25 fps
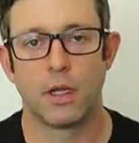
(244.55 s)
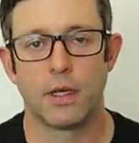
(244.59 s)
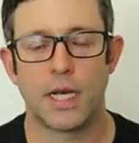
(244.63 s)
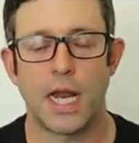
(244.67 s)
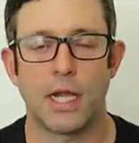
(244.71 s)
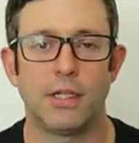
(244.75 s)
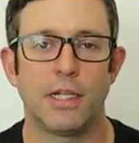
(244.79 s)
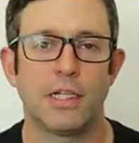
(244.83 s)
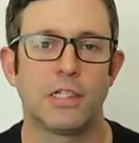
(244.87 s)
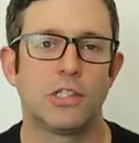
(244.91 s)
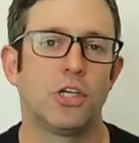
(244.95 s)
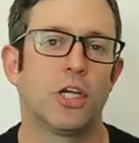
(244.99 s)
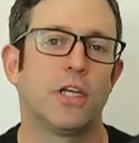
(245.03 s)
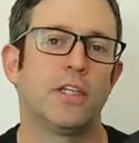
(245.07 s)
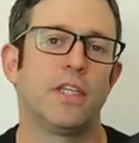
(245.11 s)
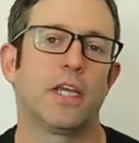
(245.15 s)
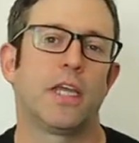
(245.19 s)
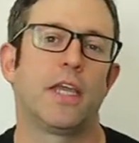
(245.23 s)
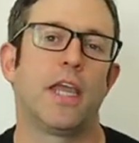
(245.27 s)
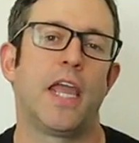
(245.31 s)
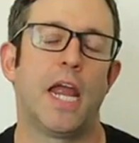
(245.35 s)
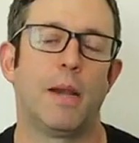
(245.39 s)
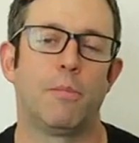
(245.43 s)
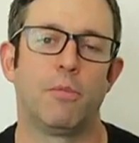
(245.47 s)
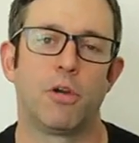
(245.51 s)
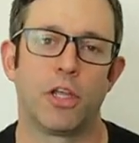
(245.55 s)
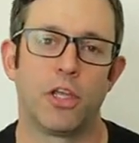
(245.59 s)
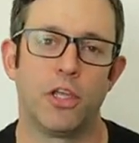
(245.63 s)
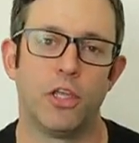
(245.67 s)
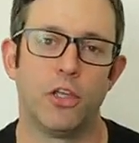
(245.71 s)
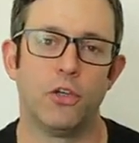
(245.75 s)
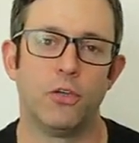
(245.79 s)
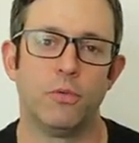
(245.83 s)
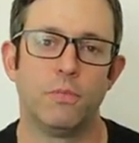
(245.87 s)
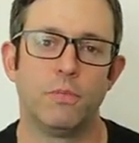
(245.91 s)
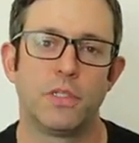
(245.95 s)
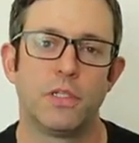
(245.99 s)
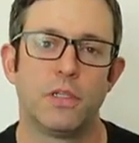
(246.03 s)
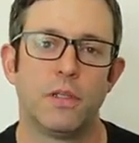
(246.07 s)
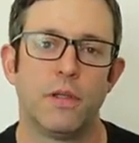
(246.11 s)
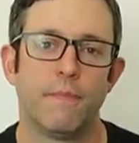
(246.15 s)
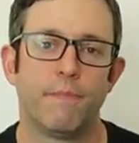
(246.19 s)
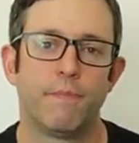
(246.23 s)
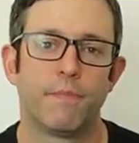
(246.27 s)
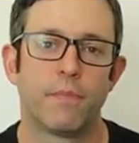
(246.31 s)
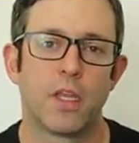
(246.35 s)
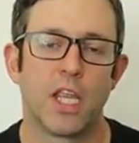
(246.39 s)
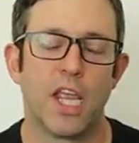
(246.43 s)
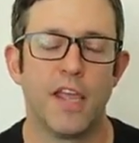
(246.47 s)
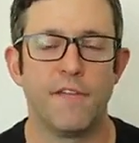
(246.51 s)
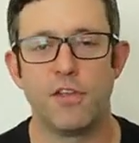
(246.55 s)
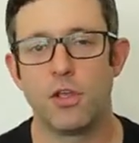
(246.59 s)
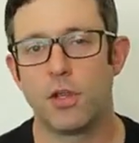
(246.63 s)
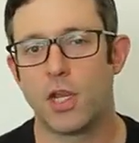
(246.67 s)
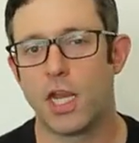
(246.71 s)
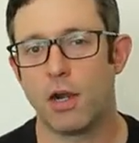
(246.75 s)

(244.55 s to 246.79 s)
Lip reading: Now let's look at the camera cubes. If you